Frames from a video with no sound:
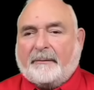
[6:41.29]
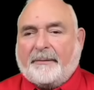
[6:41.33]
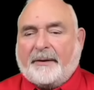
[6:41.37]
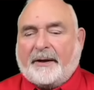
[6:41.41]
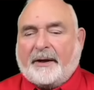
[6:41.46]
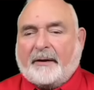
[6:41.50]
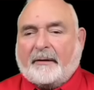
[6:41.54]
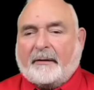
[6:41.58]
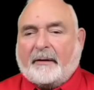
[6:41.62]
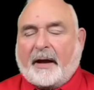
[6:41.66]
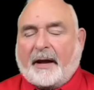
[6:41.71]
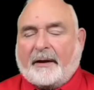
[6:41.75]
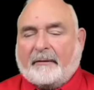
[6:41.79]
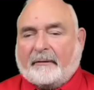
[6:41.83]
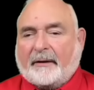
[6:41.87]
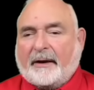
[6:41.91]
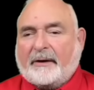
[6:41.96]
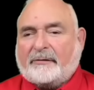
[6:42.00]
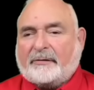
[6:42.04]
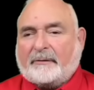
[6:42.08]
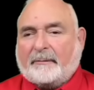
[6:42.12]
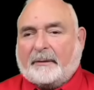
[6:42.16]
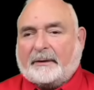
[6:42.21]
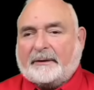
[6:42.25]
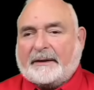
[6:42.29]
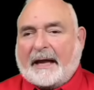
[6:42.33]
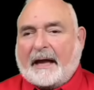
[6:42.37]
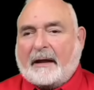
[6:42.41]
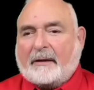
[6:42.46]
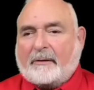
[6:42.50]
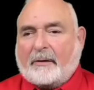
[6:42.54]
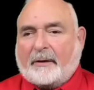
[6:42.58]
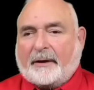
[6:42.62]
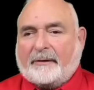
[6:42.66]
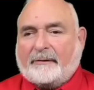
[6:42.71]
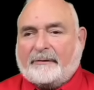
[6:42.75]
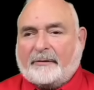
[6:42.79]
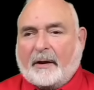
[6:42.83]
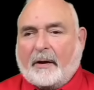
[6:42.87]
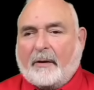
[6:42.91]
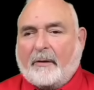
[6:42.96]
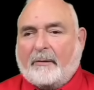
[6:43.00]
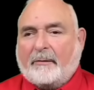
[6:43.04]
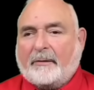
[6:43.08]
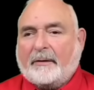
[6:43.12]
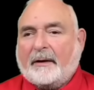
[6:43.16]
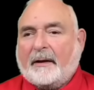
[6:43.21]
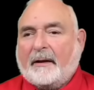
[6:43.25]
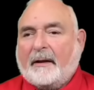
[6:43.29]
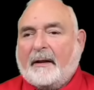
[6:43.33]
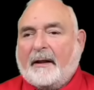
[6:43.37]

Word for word: be a, a reasonable doubt on its own.